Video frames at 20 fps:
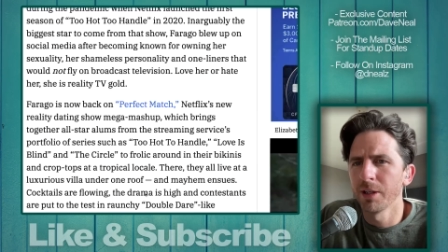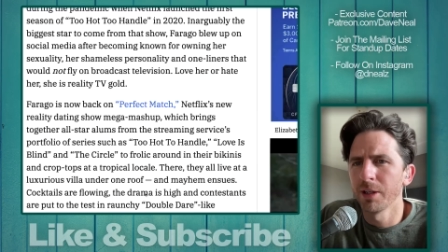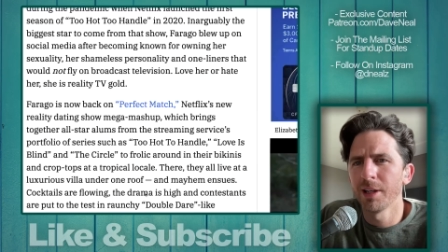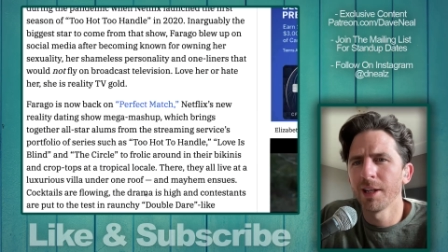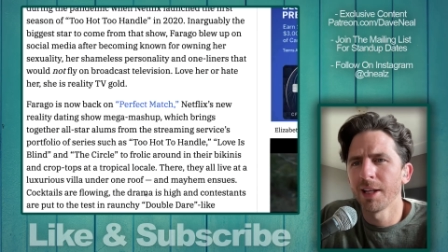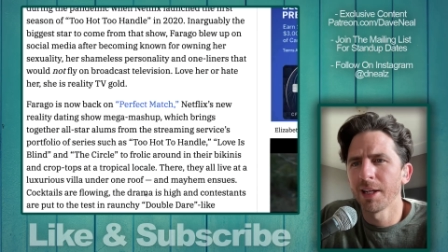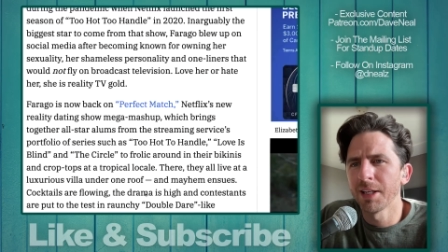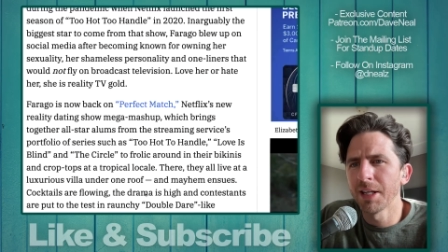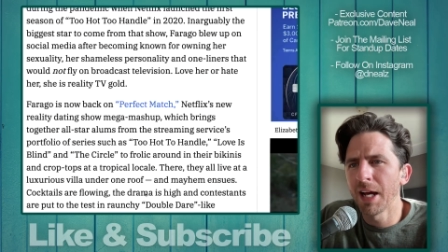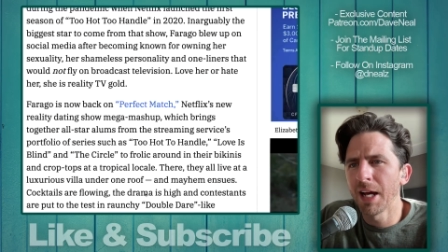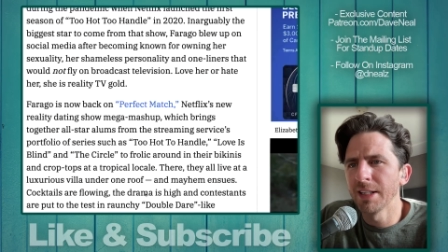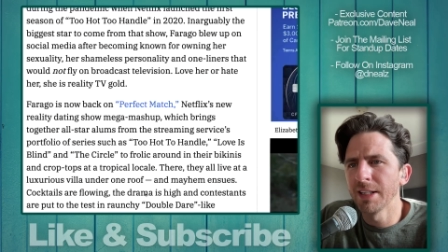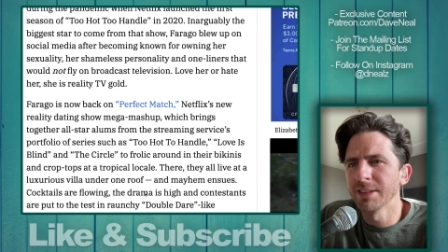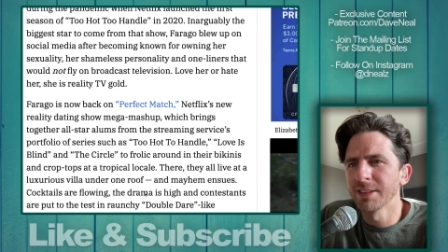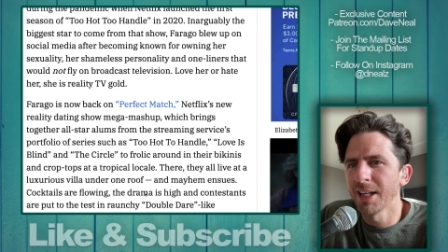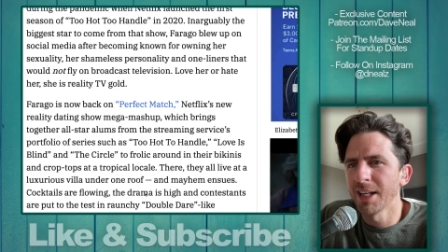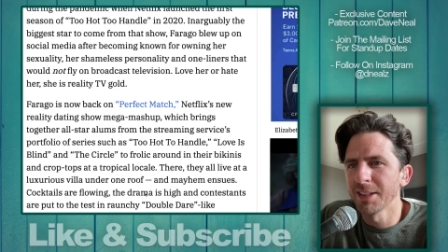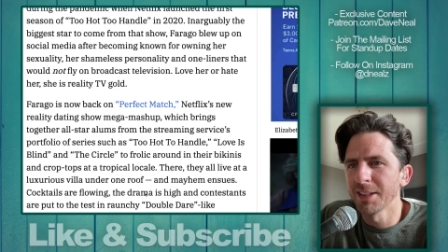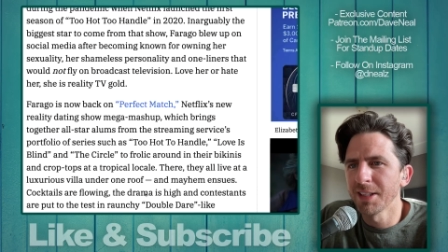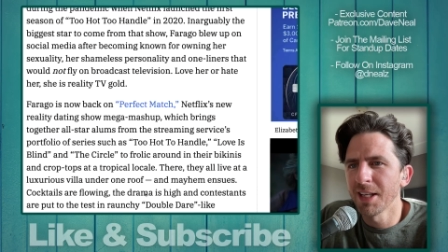He got like nines
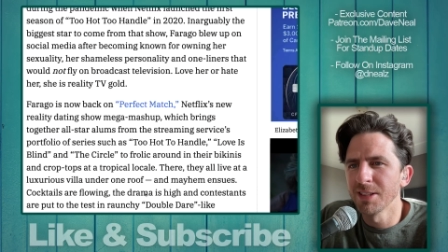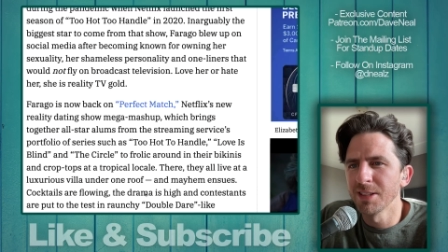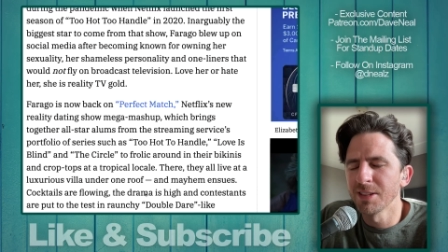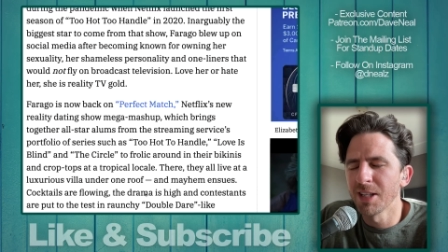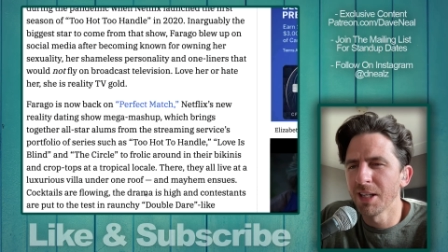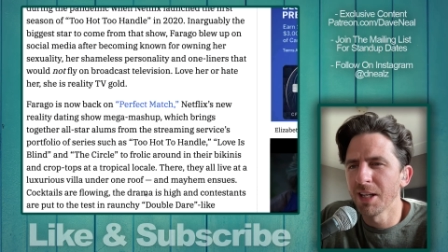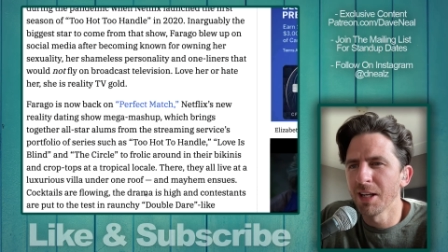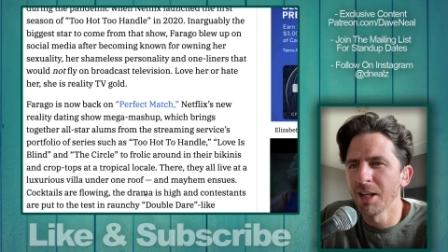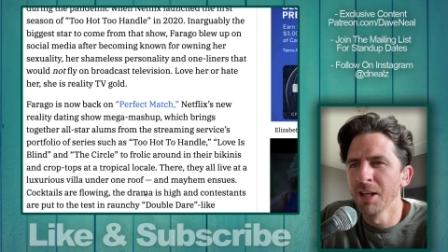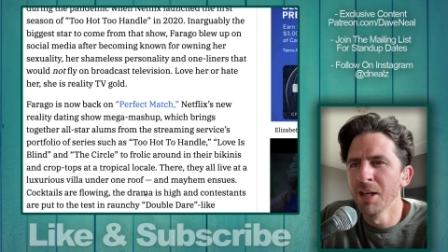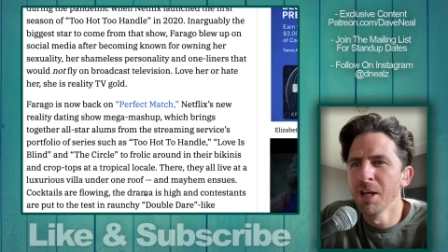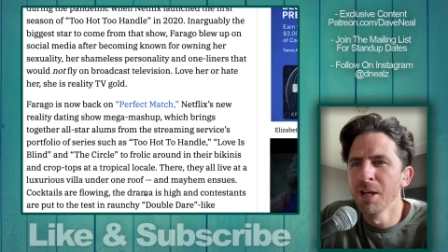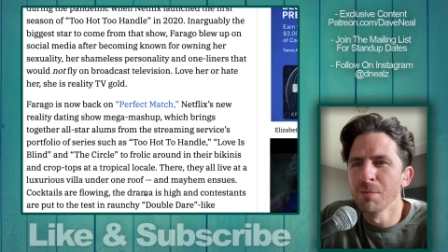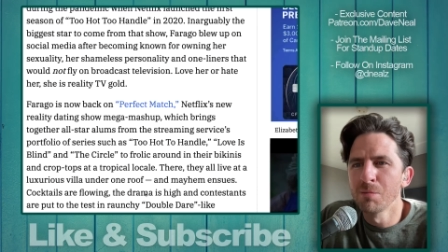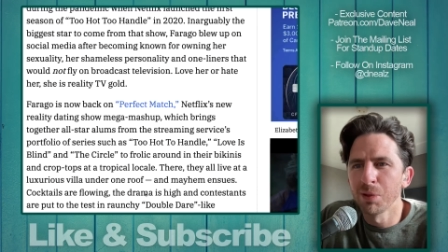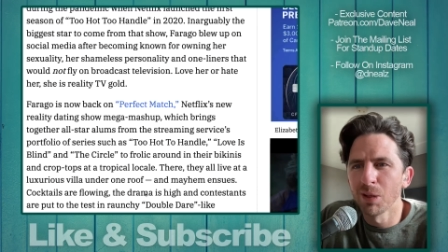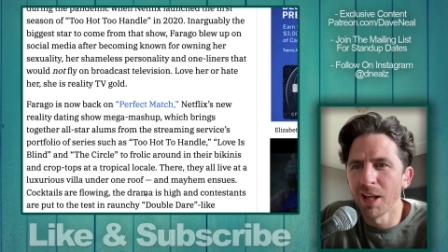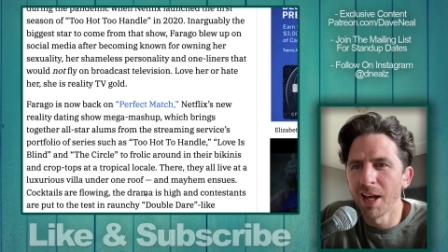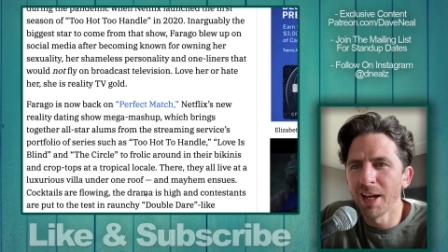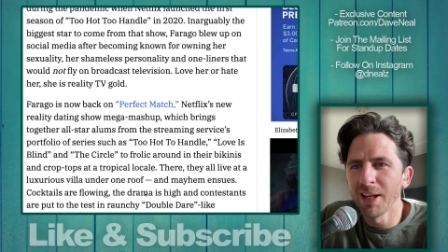out of tens. They did
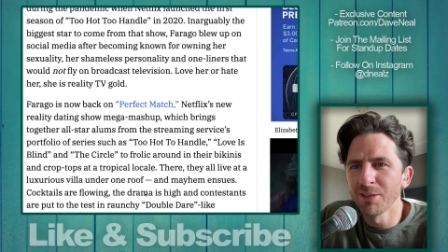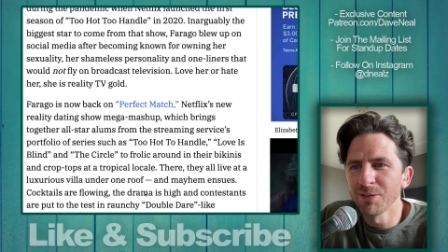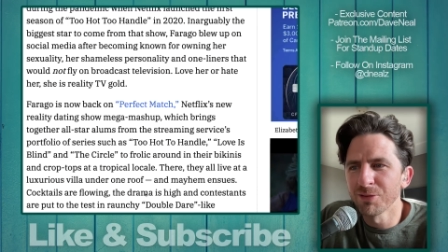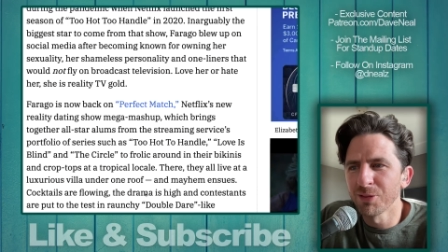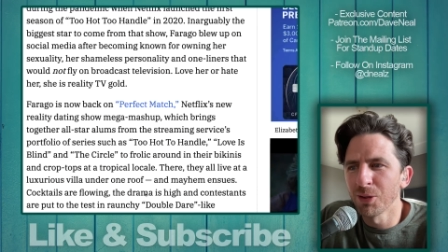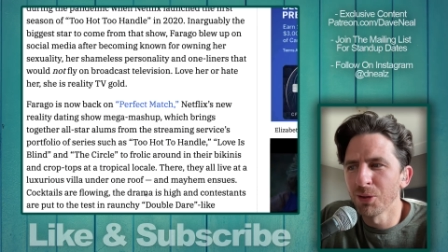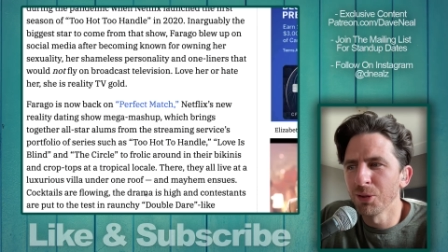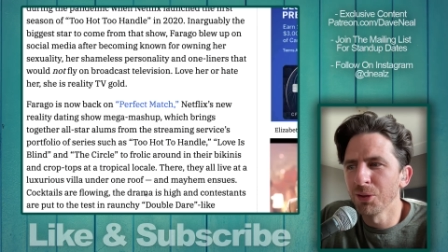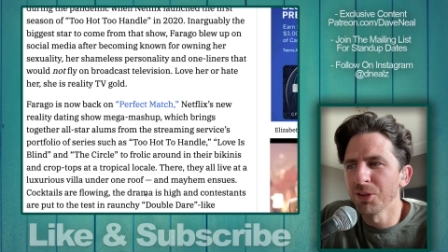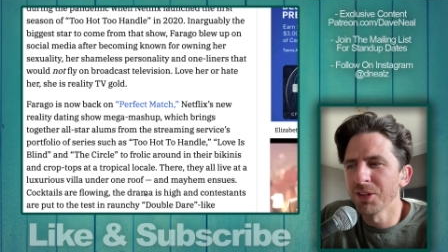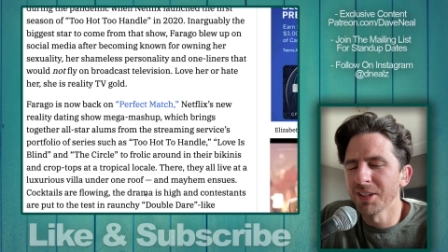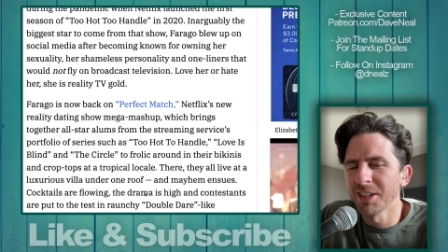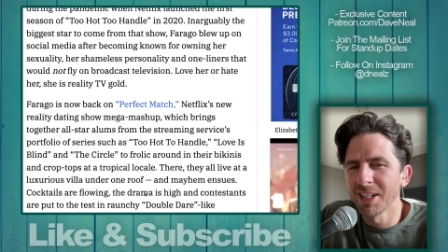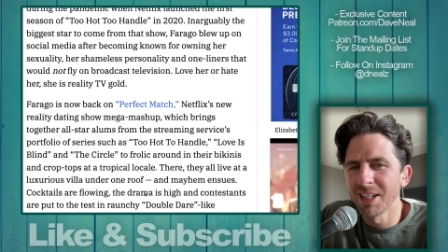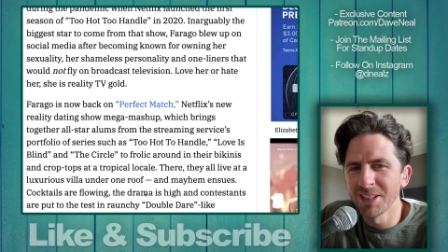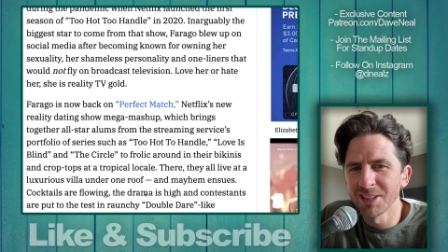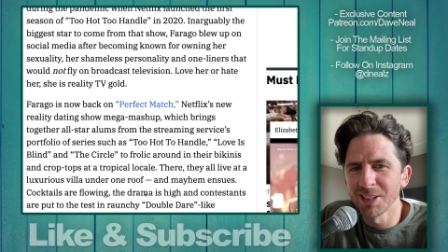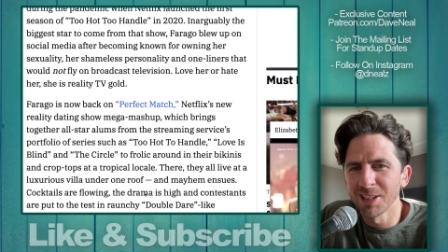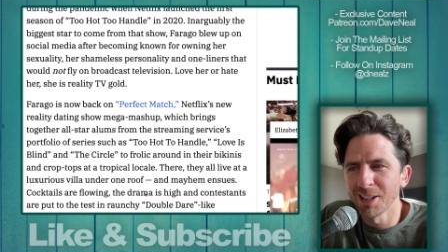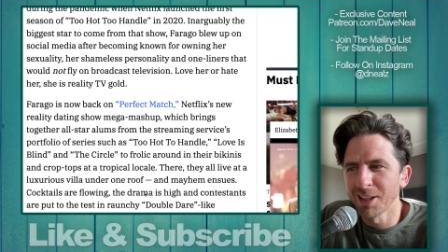blindfold
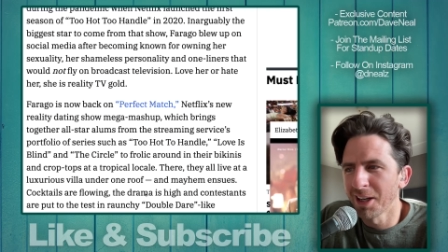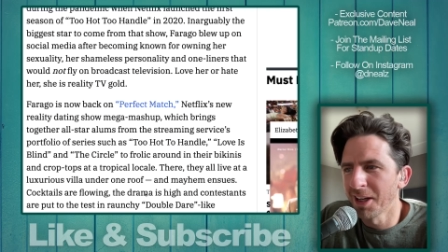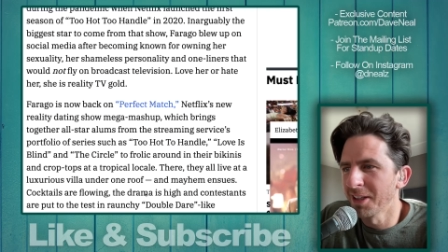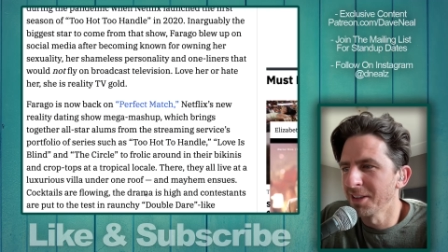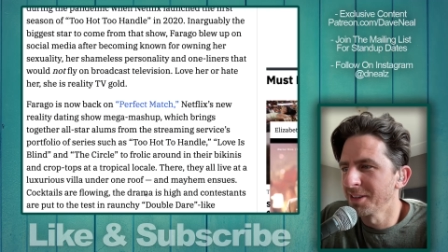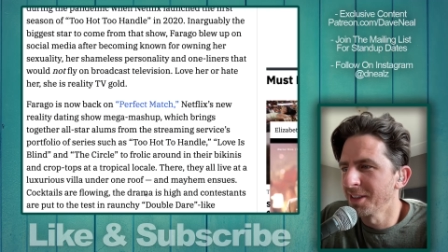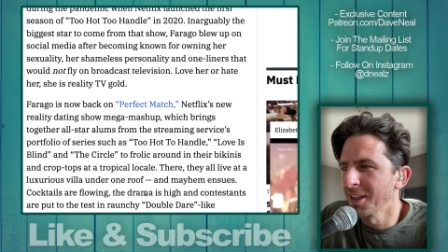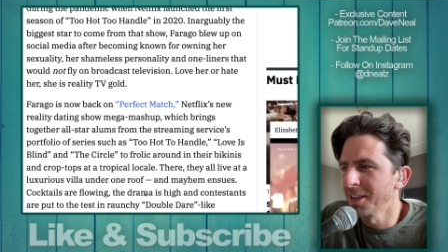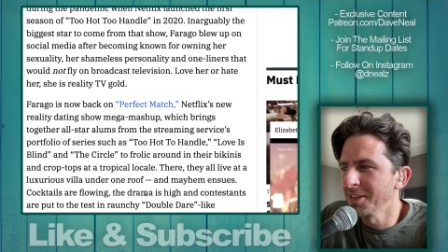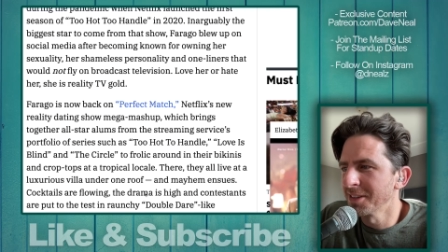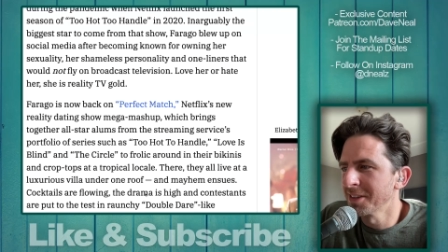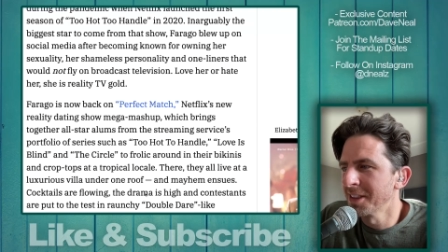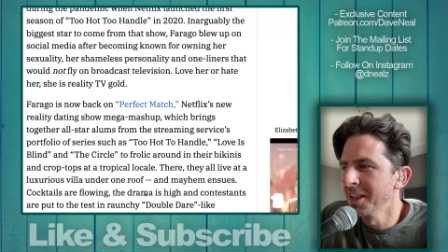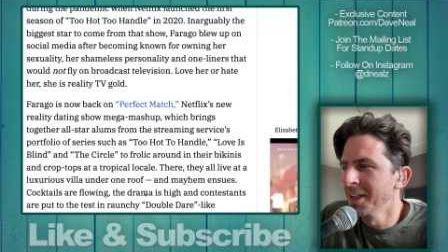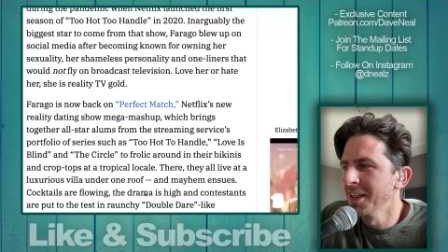kissing contest,